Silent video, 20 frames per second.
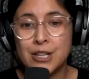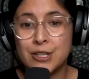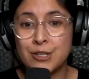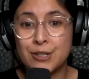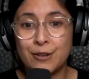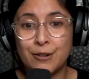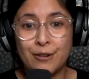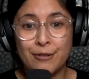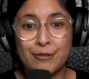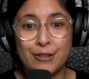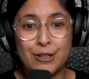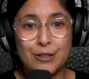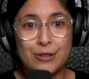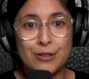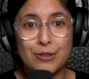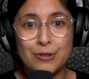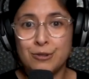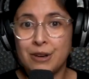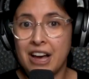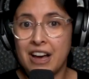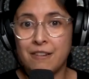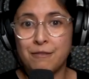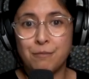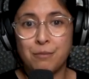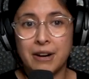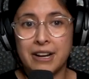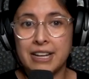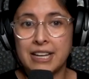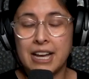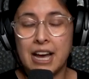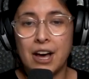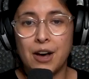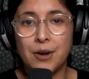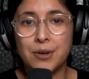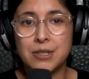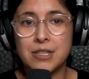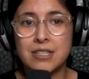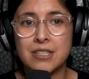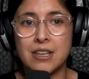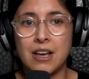So, if you do have
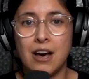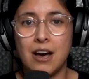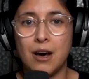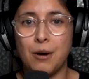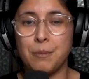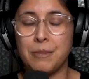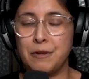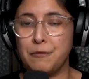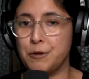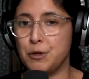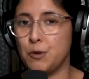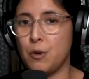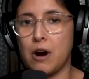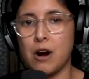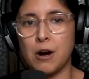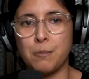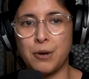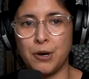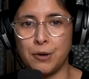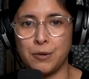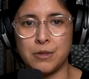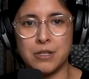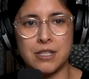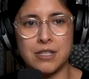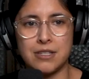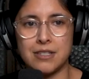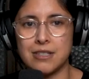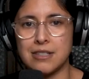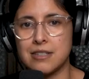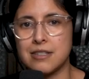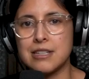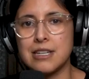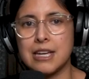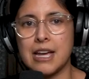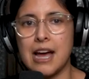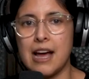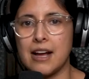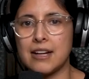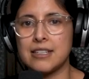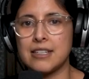breakouts, um, if you prone to cystic
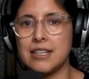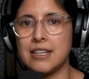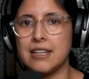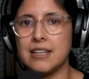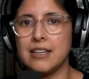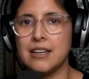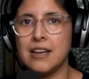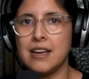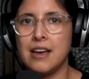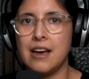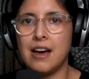acne,